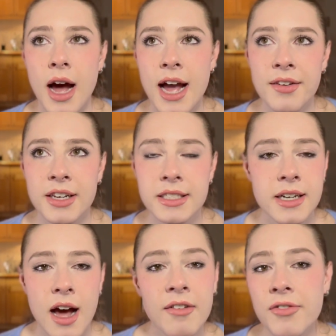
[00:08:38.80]
It does
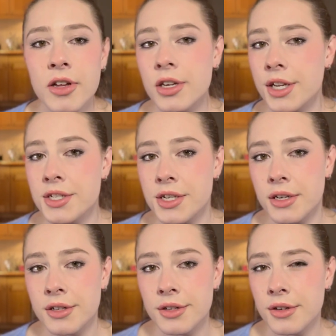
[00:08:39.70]
not feel good
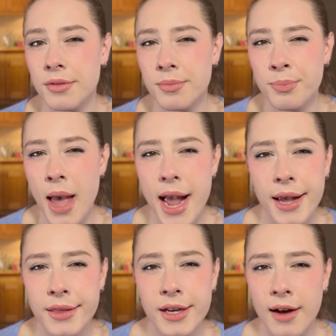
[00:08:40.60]
to
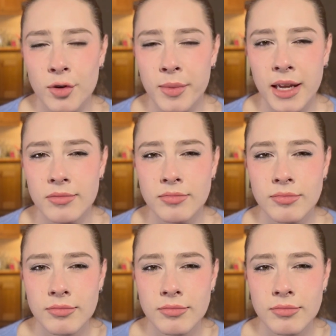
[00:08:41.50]
pay the government